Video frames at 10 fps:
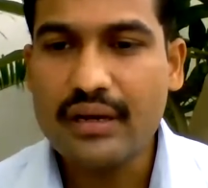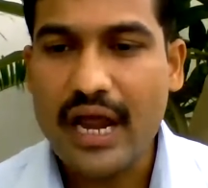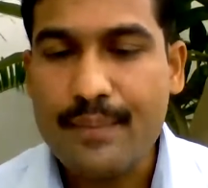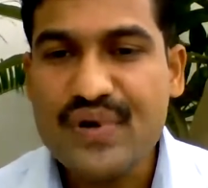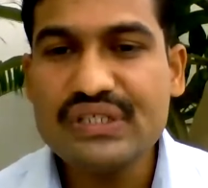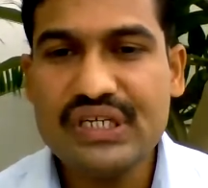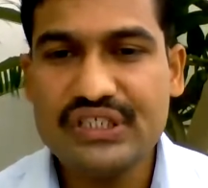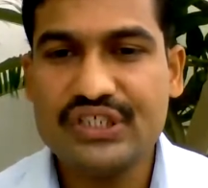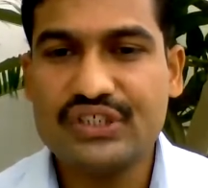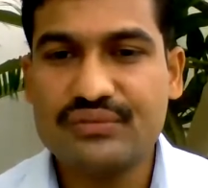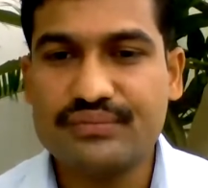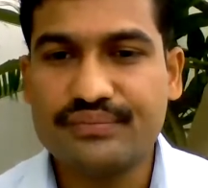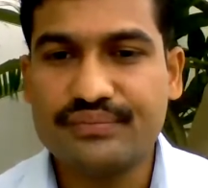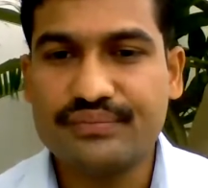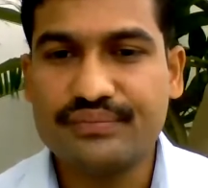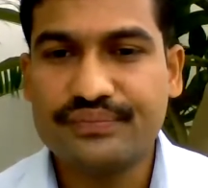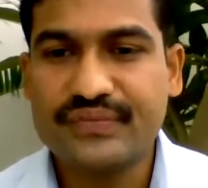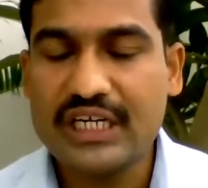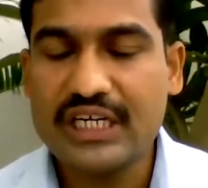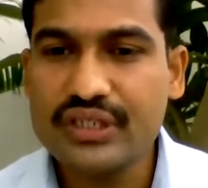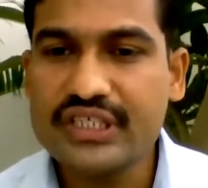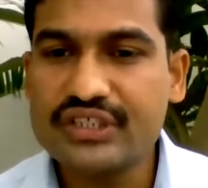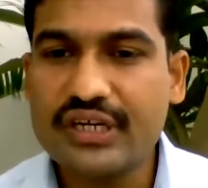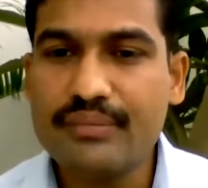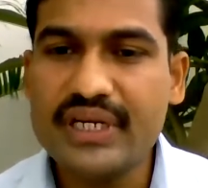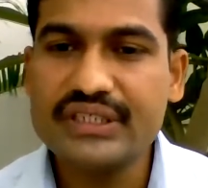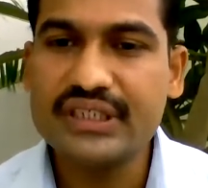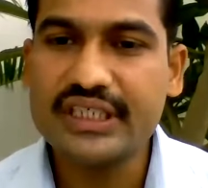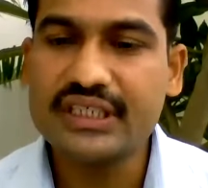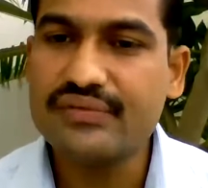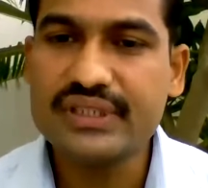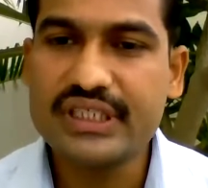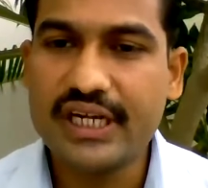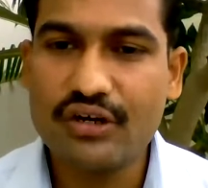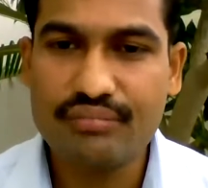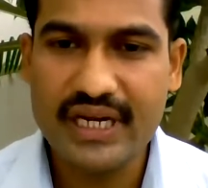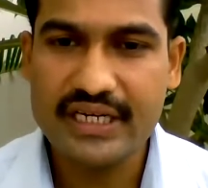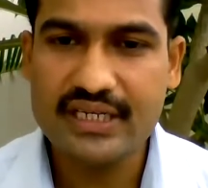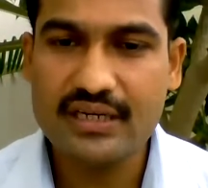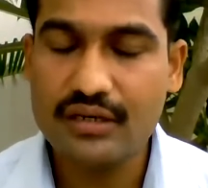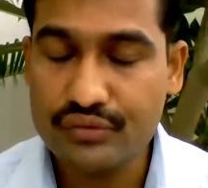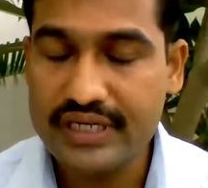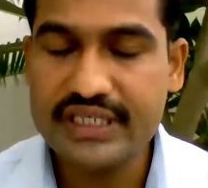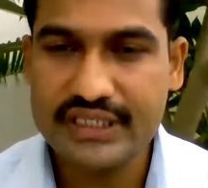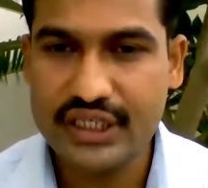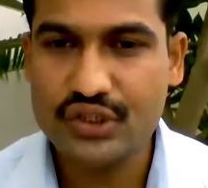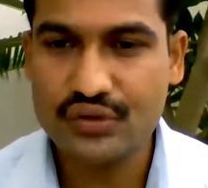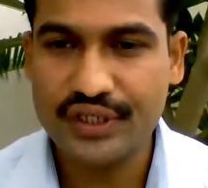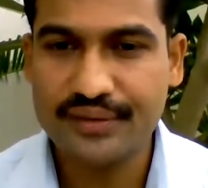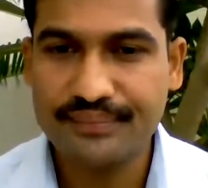apartheid system that was established in the first decade of 20th century.